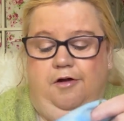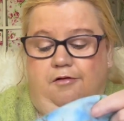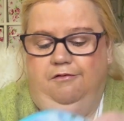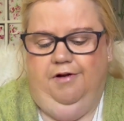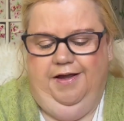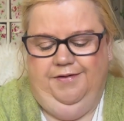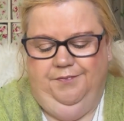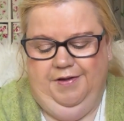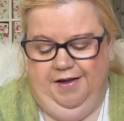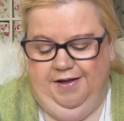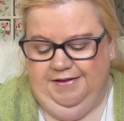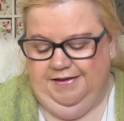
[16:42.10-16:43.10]
Right,
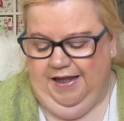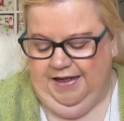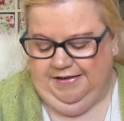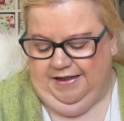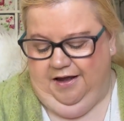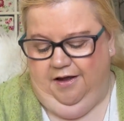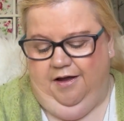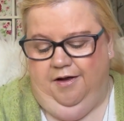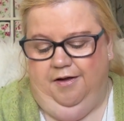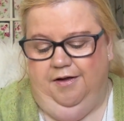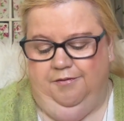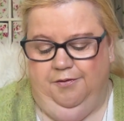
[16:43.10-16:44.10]
so that's
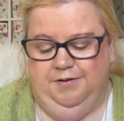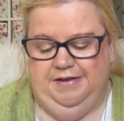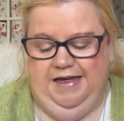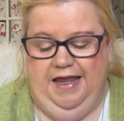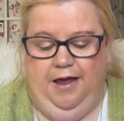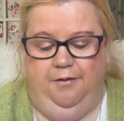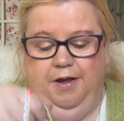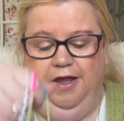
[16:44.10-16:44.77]
that. We'll see how it